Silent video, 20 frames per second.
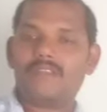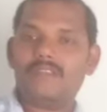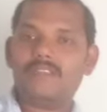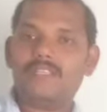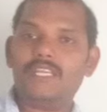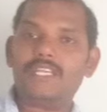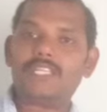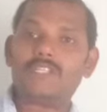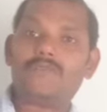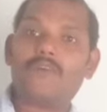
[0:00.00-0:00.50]

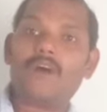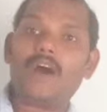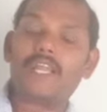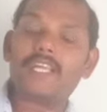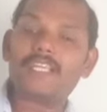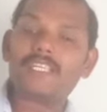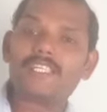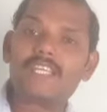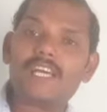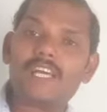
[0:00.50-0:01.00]
These
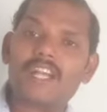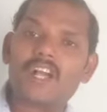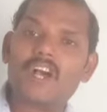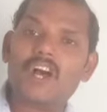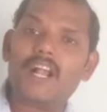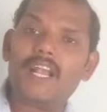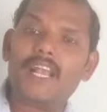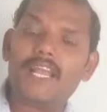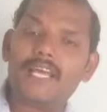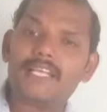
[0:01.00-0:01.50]
forests are
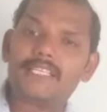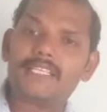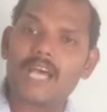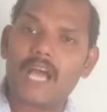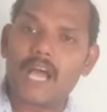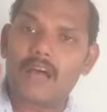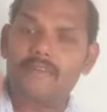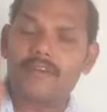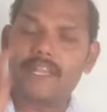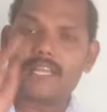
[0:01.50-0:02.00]
called as the
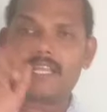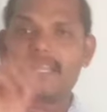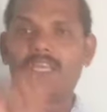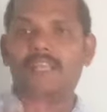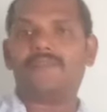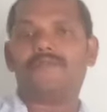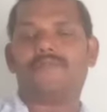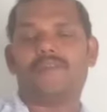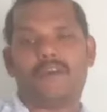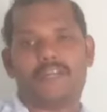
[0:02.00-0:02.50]

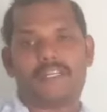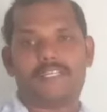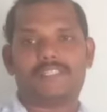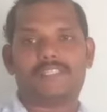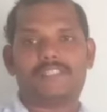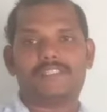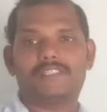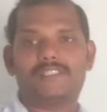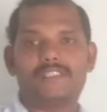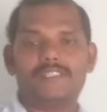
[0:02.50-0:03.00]
evergreen
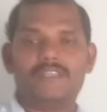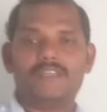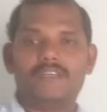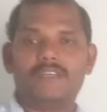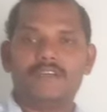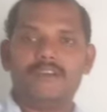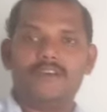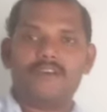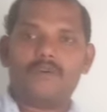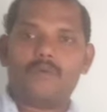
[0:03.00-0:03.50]
forest.
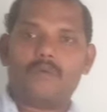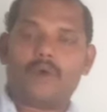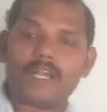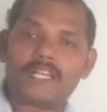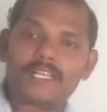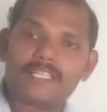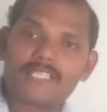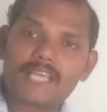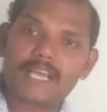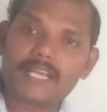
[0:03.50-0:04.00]

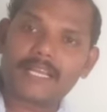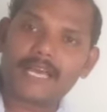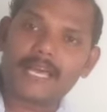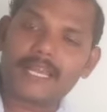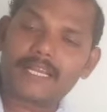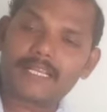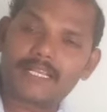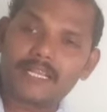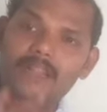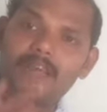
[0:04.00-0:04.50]
What is the
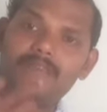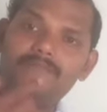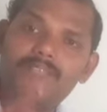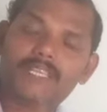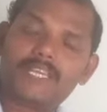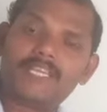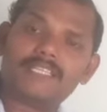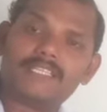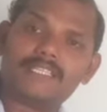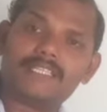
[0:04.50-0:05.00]
character of
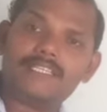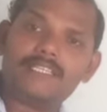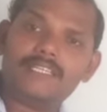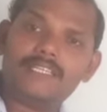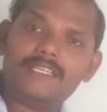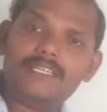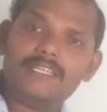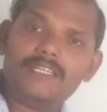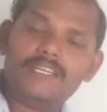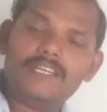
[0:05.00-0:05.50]
this?
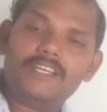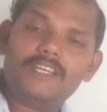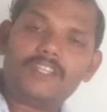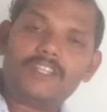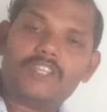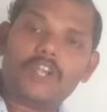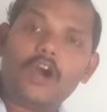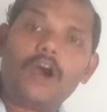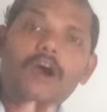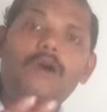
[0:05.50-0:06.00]

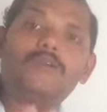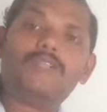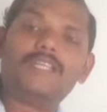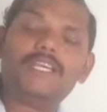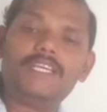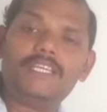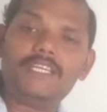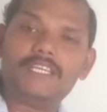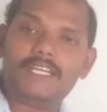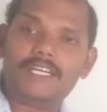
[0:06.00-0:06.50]
Throughout
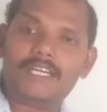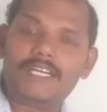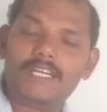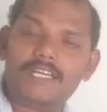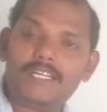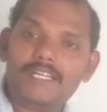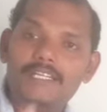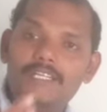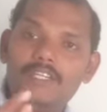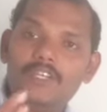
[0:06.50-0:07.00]
the
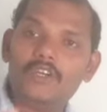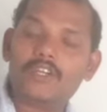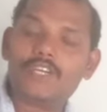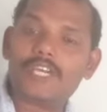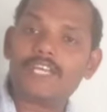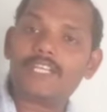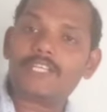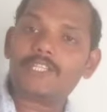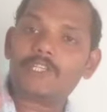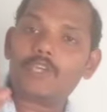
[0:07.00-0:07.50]
year
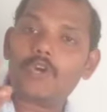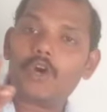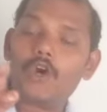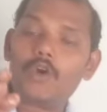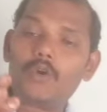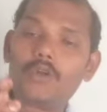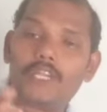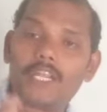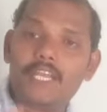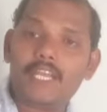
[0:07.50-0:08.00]
looking
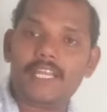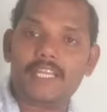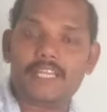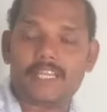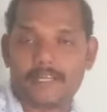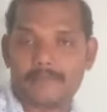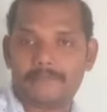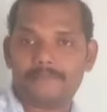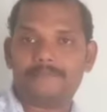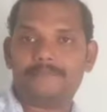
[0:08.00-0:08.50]
so
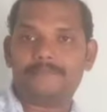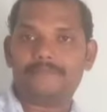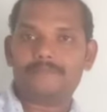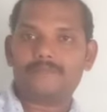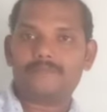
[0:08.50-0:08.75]
green.